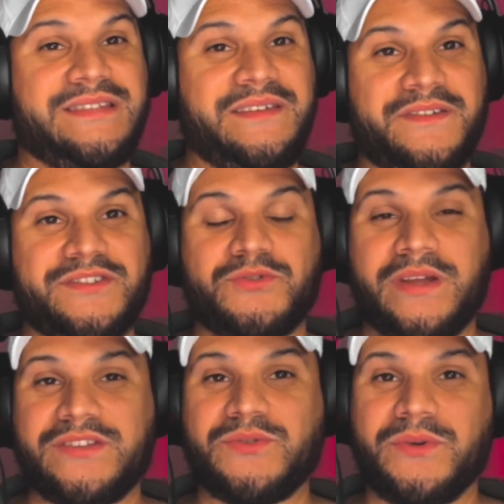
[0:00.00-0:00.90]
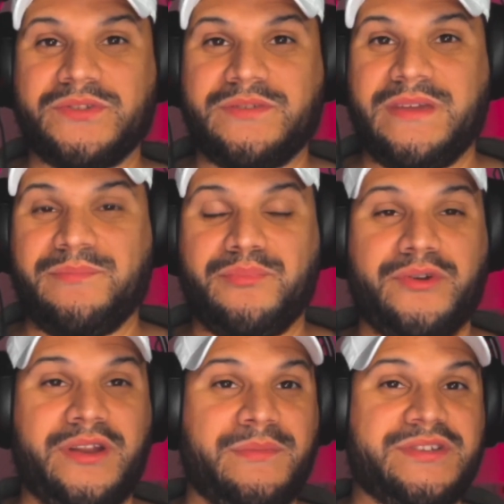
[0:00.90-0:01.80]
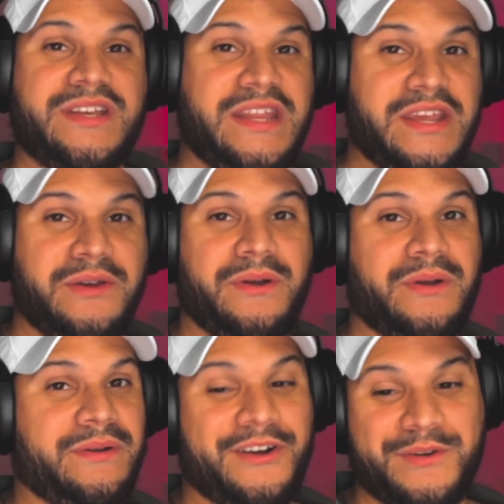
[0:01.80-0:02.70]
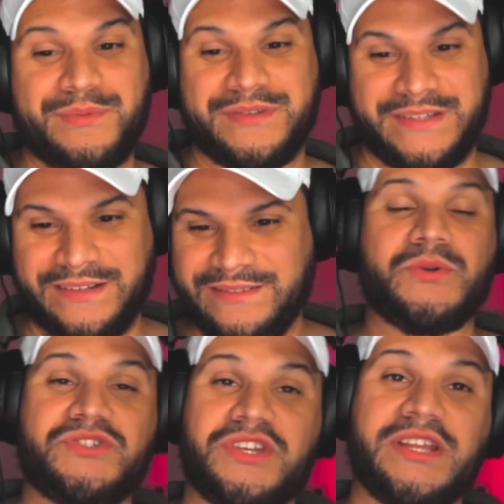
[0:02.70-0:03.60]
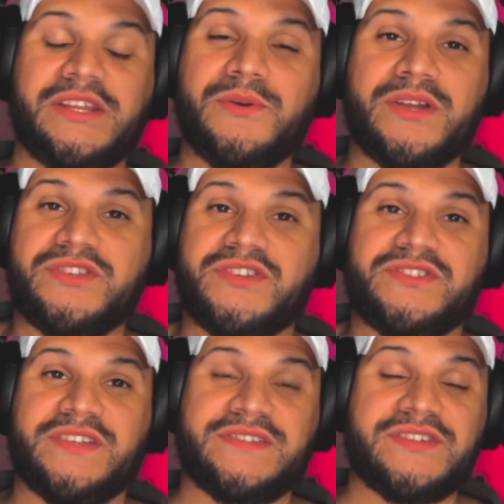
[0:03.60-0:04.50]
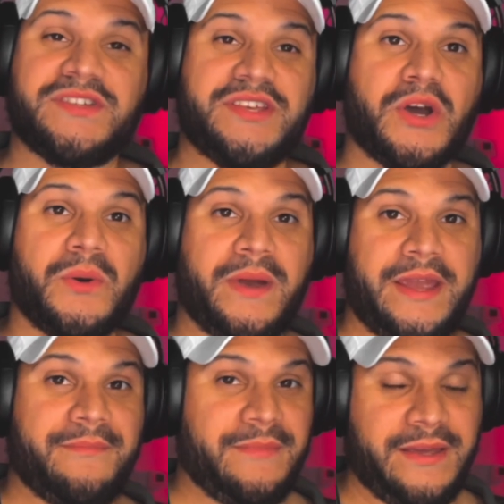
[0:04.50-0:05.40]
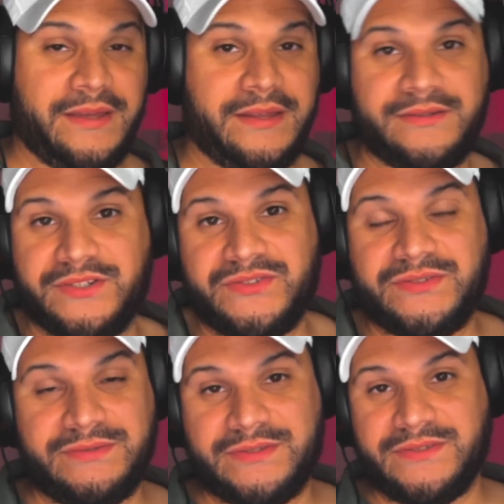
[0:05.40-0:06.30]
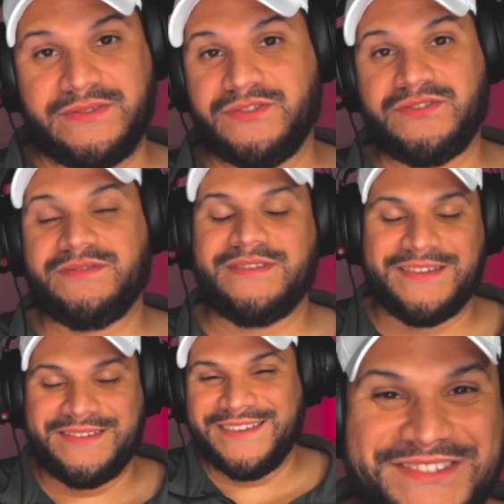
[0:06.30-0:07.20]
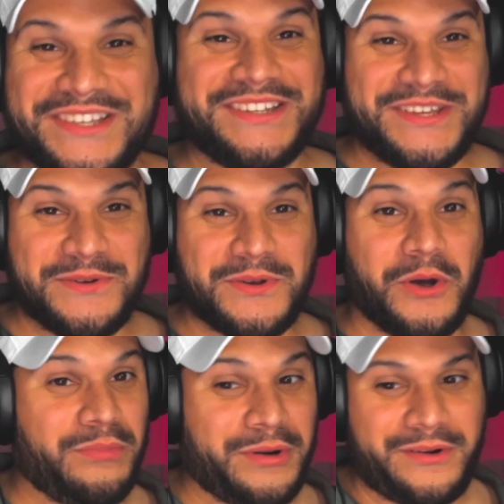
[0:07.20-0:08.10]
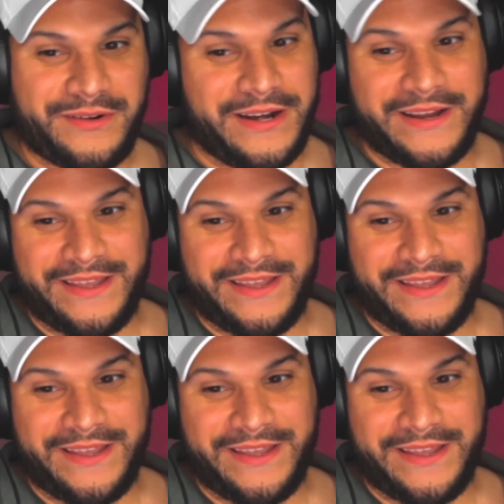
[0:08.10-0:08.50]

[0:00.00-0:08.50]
defense shred is going to be pretty much near 100%. So Jingliu can just essentially go ham and just Jingliu go brr, I